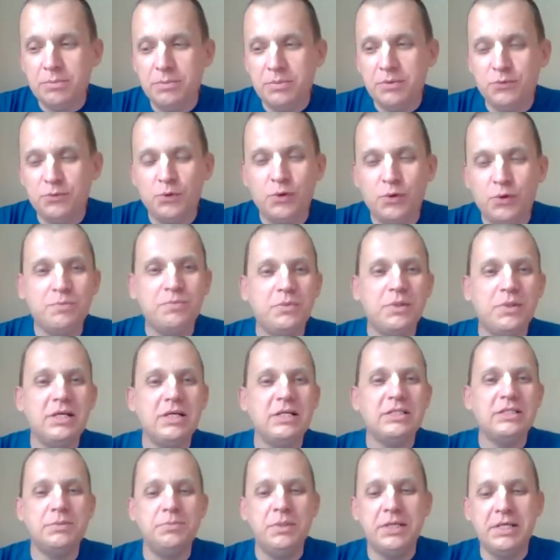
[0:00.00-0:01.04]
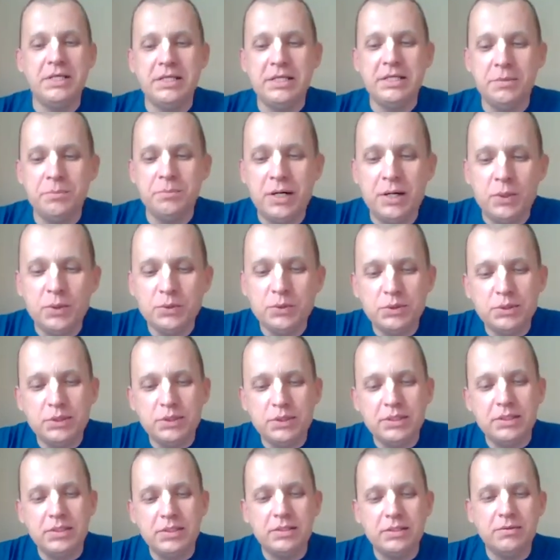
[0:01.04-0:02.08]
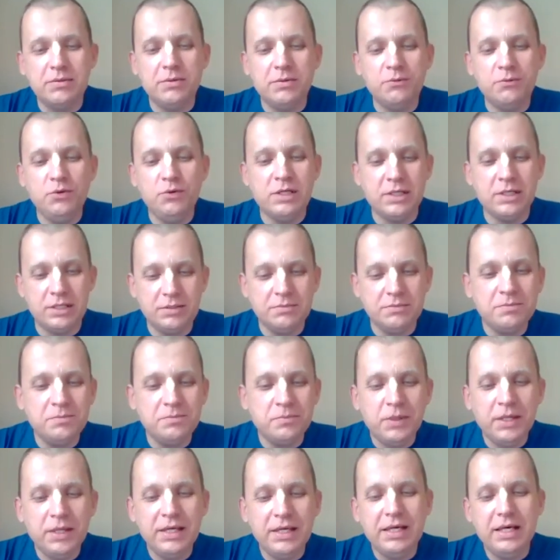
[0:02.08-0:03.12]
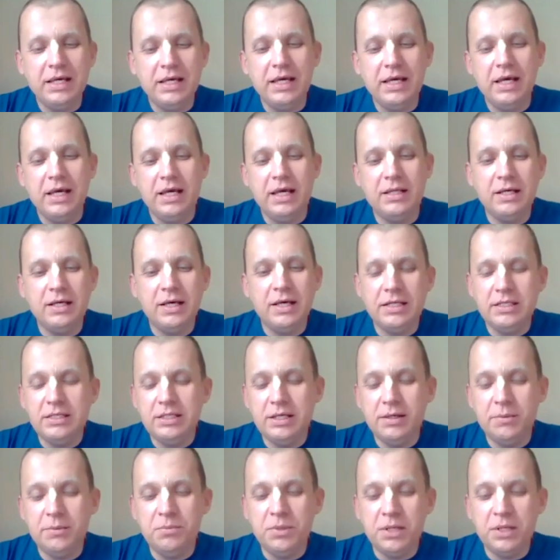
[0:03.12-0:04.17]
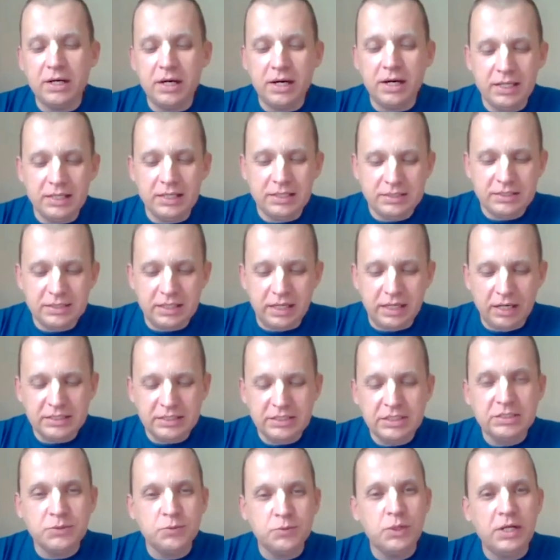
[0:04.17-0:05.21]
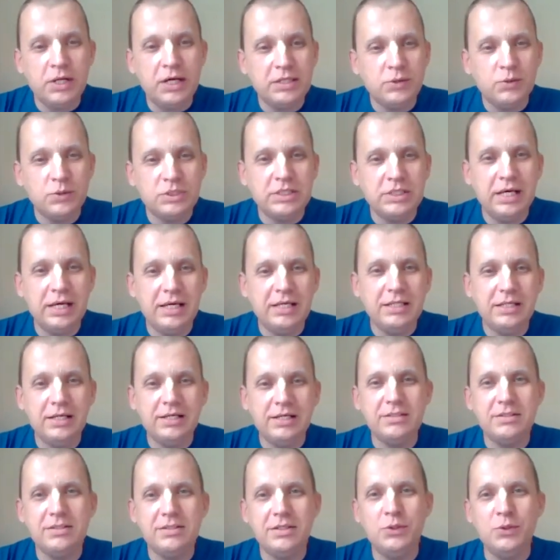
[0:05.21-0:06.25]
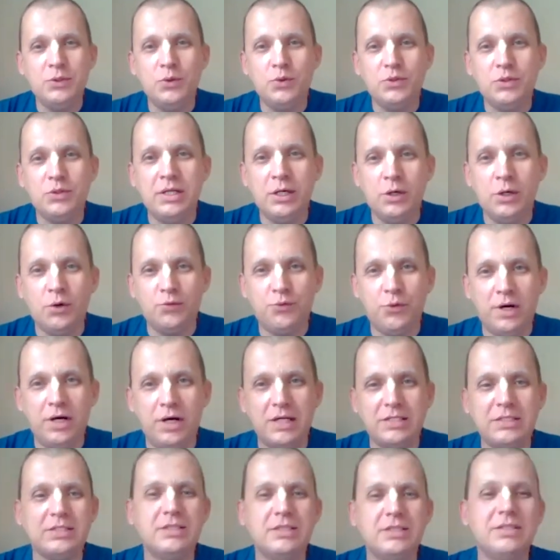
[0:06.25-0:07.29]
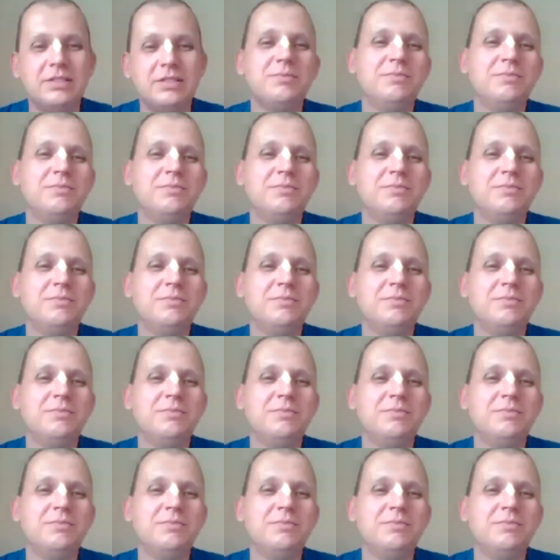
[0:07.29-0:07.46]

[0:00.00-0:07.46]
before speaking about Vera and the idea behind it, I just would like to say that, three of us,